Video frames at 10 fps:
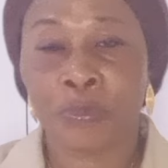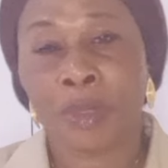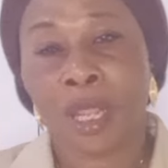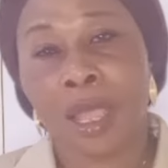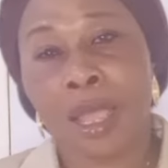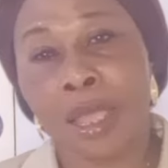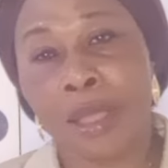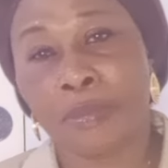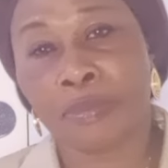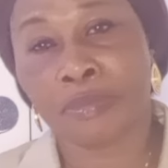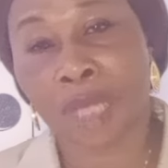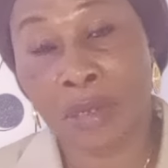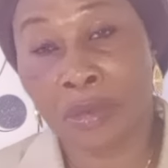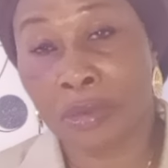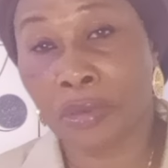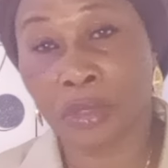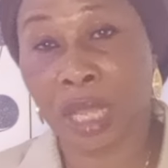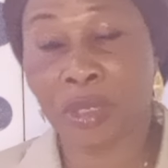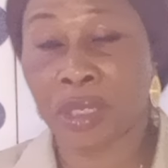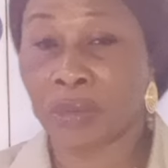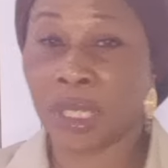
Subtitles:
I don't know, Dami. Well,